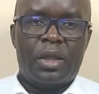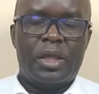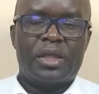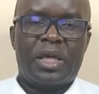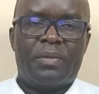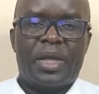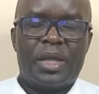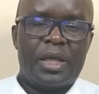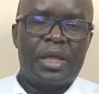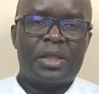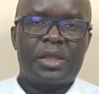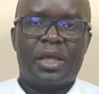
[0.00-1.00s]
in some other
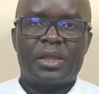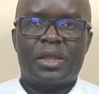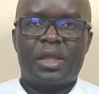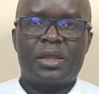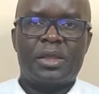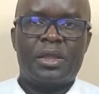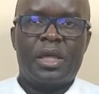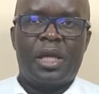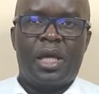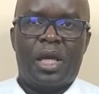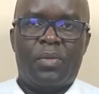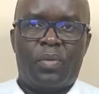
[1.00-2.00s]
instances,
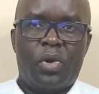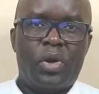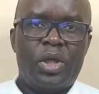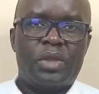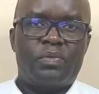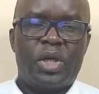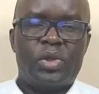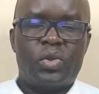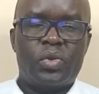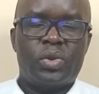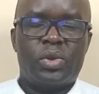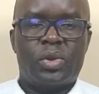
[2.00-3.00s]
employees may
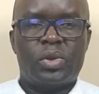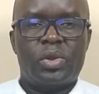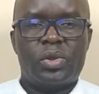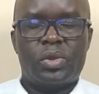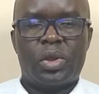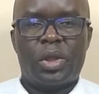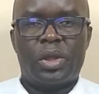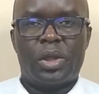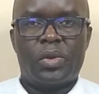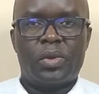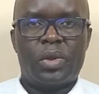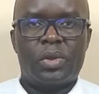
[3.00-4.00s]
choose not to join the
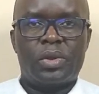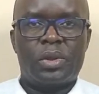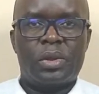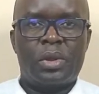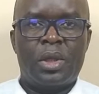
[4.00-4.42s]
unions.